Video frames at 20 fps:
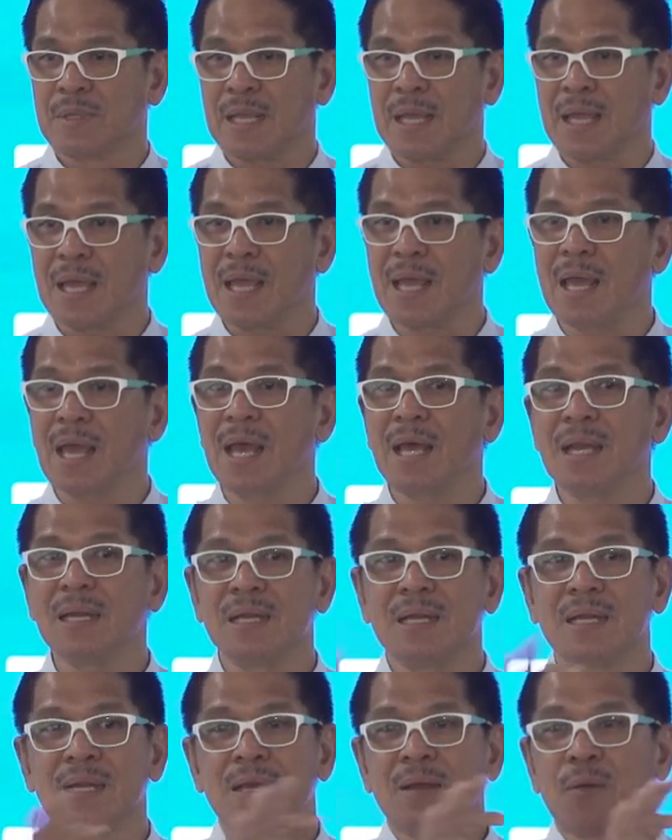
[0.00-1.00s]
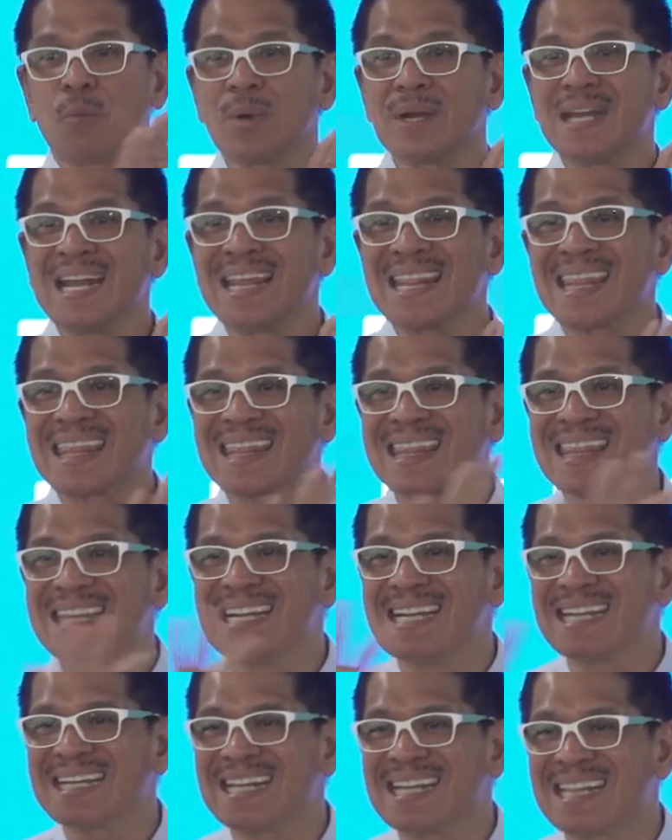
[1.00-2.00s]
And within
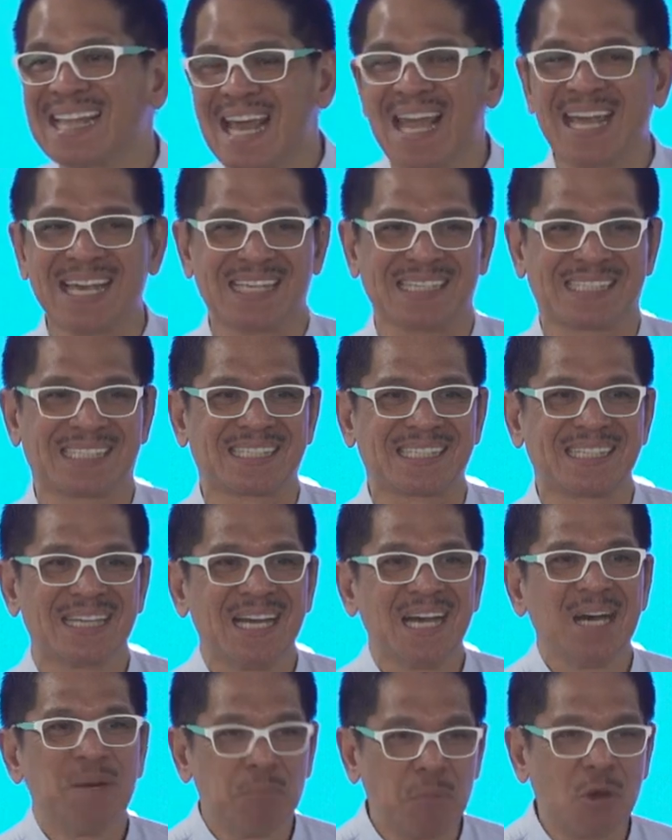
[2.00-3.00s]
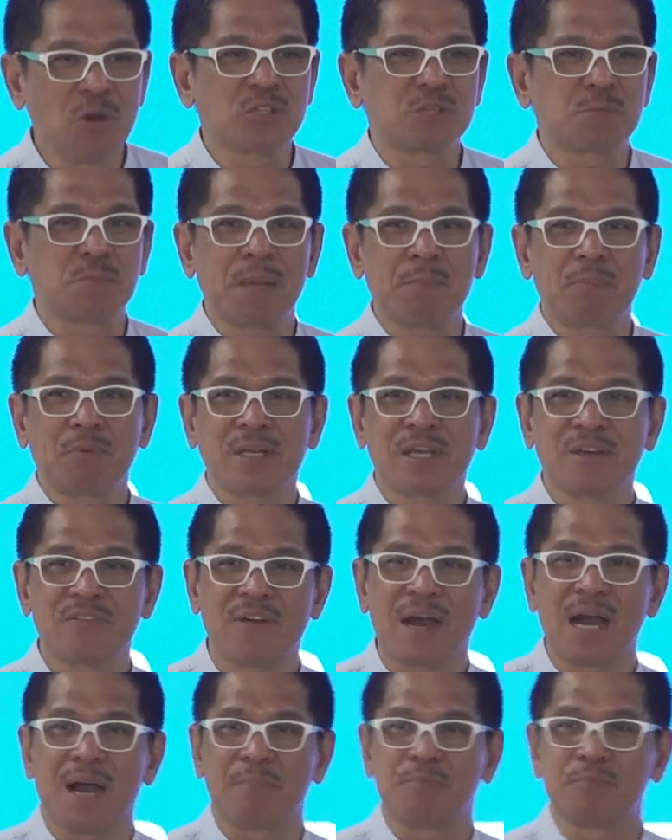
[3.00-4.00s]
30 days, most people give
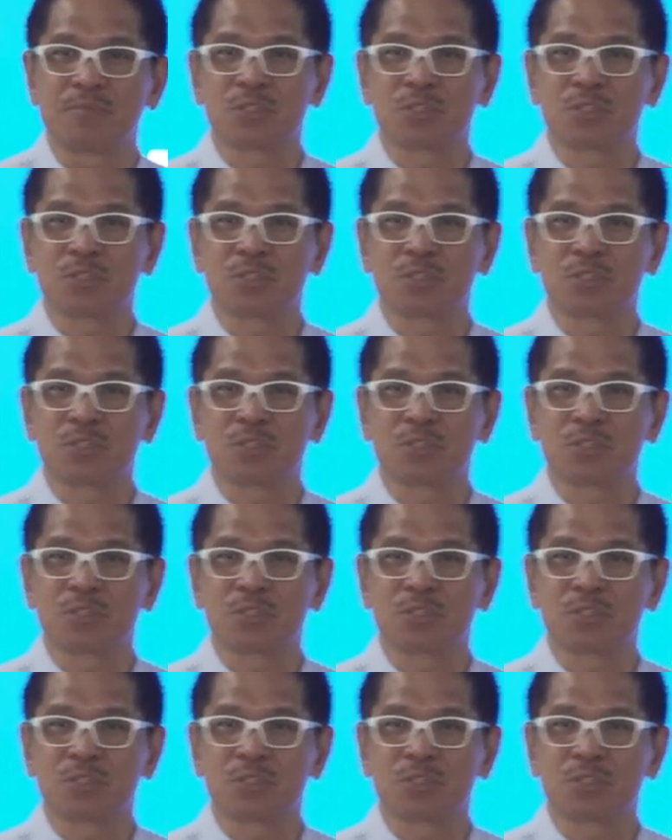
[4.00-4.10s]
up.